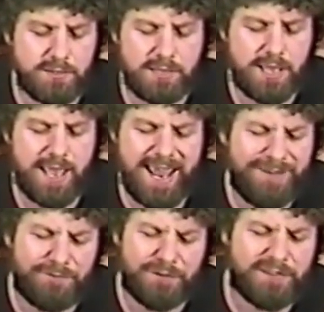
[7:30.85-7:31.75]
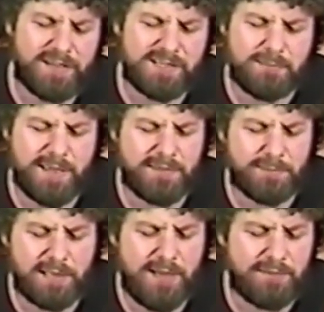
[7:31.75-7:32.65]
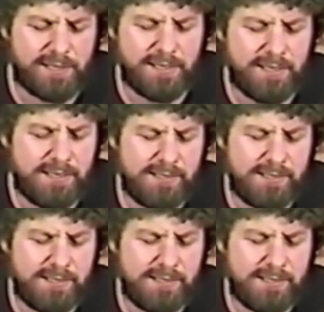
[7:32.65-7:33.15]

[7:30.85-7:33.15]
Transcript: You take hateful things and make them loving.